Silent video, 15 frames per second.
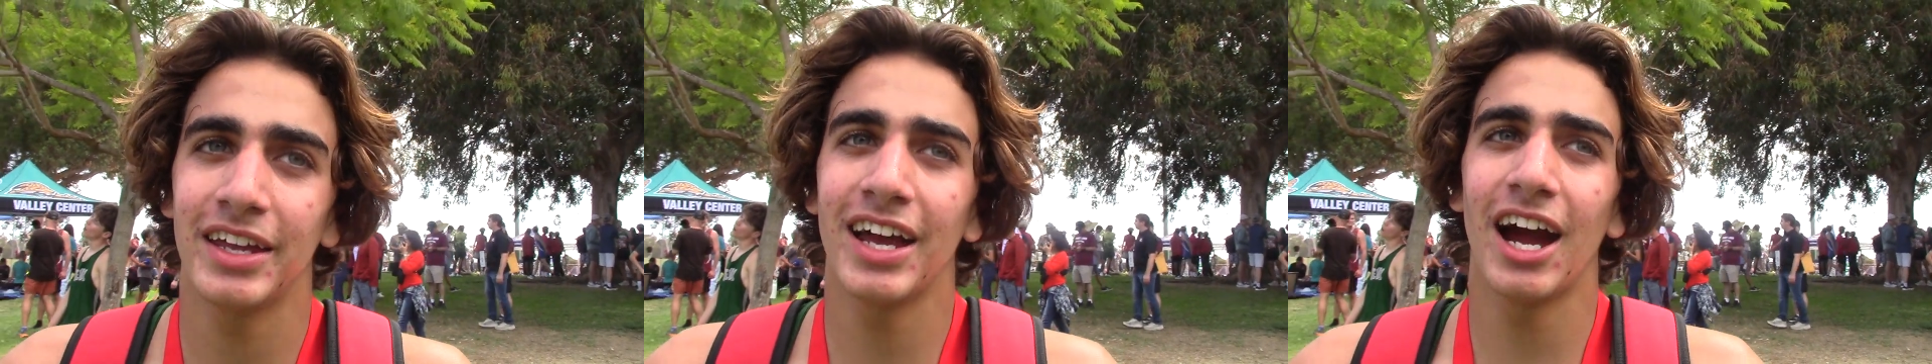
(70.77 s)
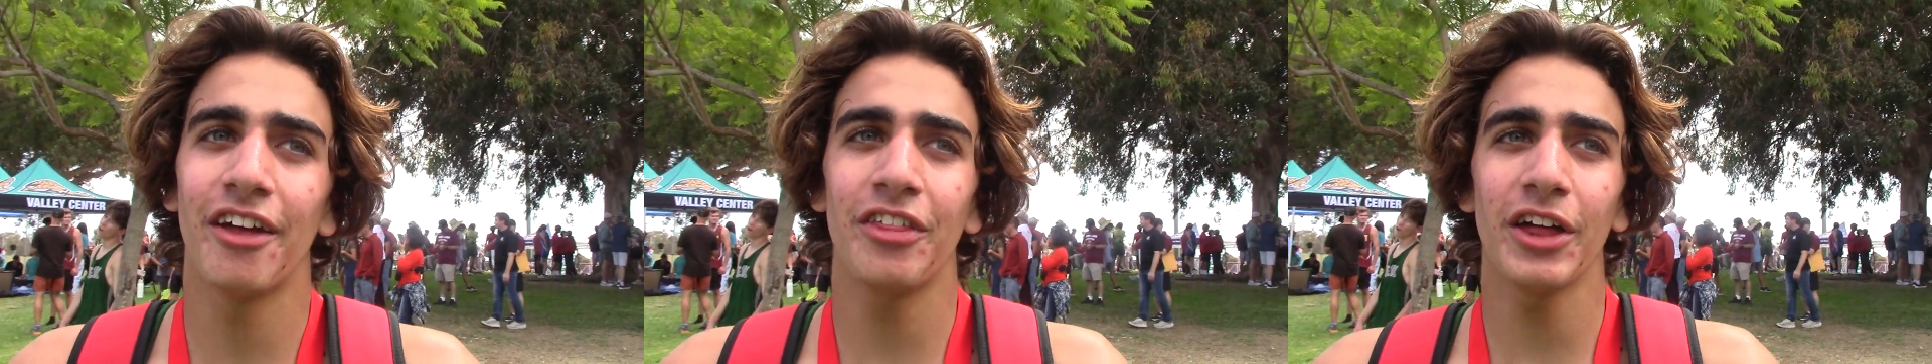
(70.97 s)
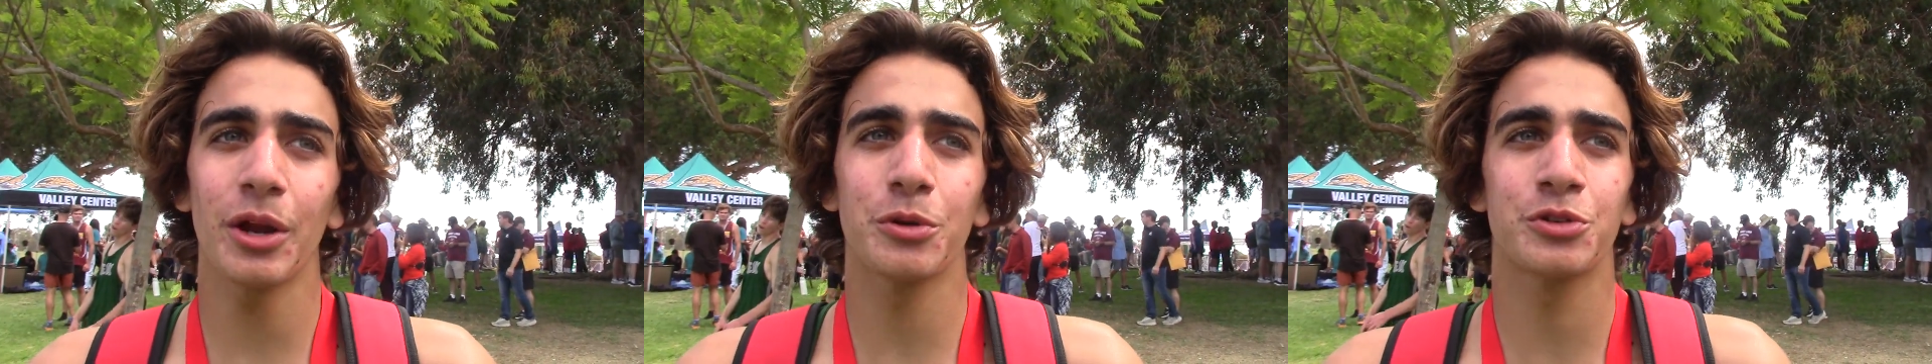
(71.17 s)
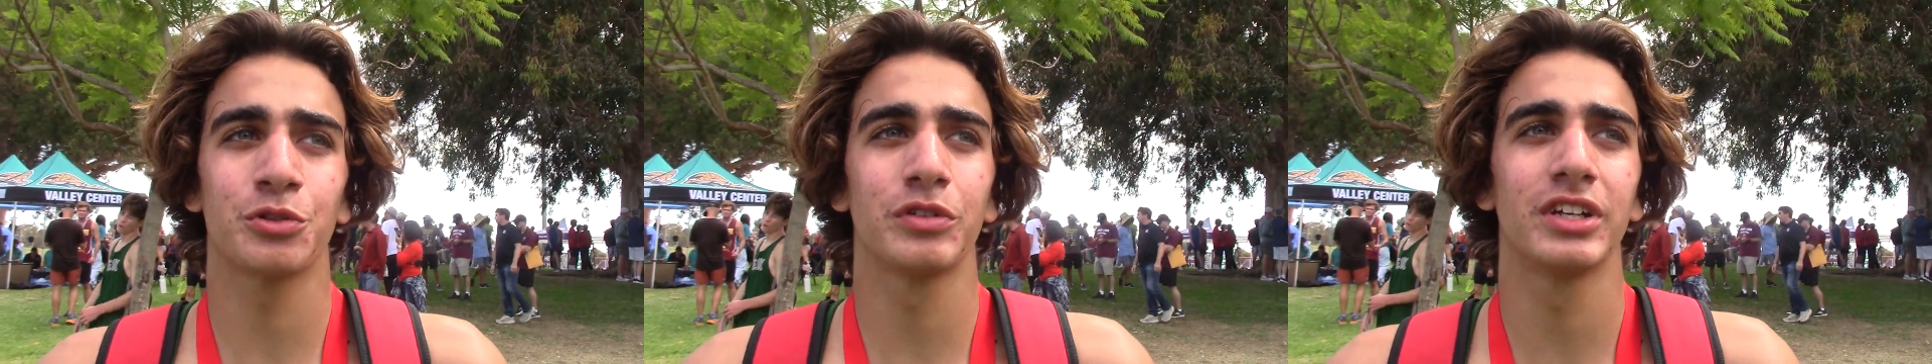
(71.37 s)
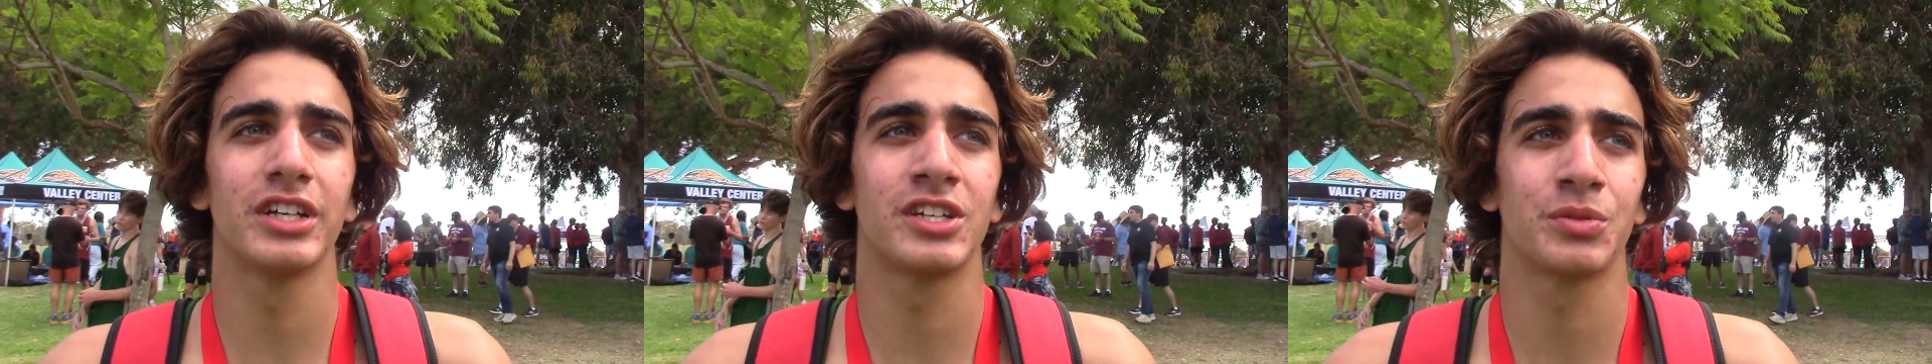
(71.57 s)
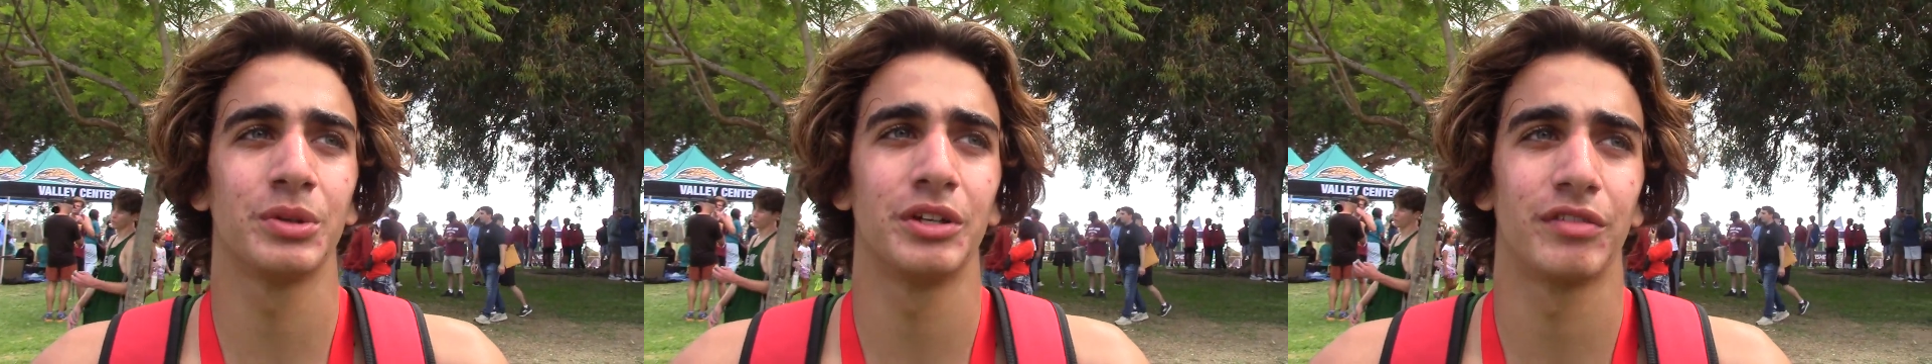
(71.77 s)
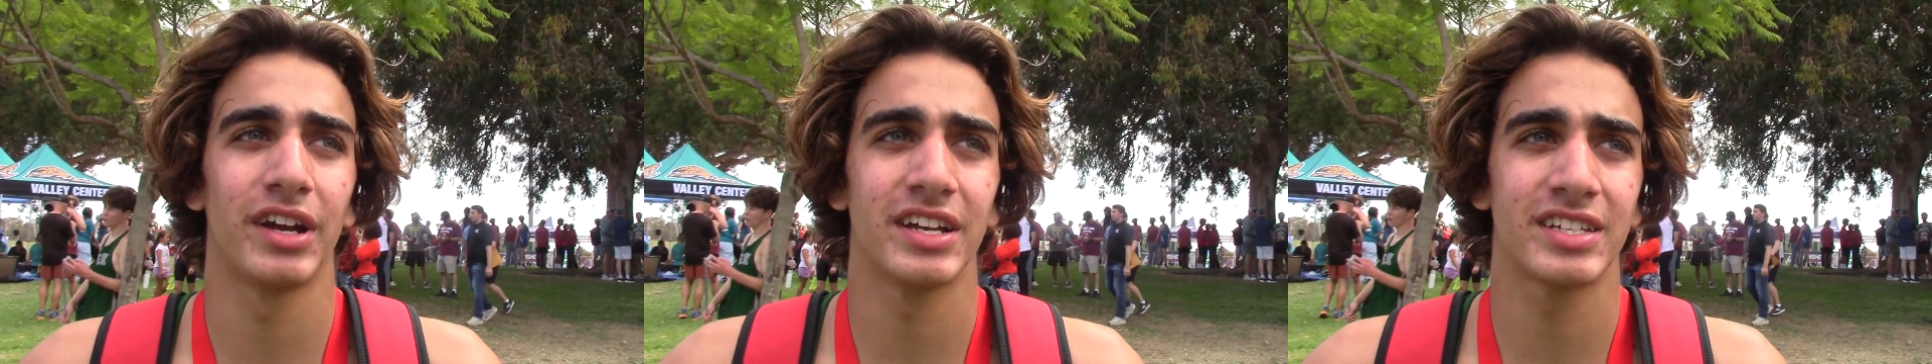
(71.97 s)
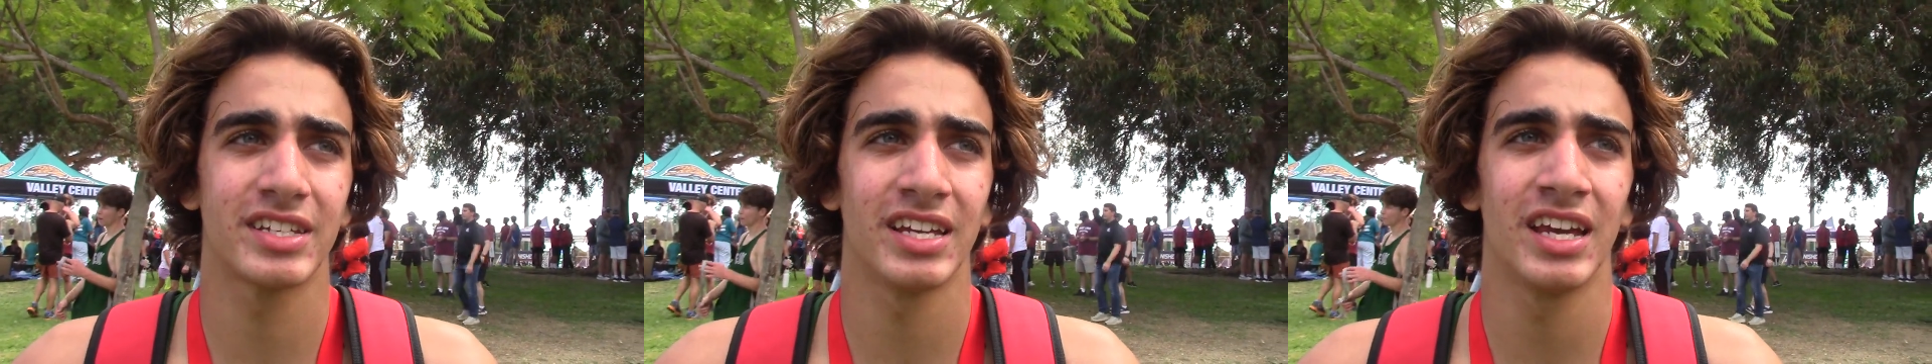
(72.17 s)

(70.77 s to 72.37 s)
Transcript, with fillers: Yeah, I thought it was a really sweet race.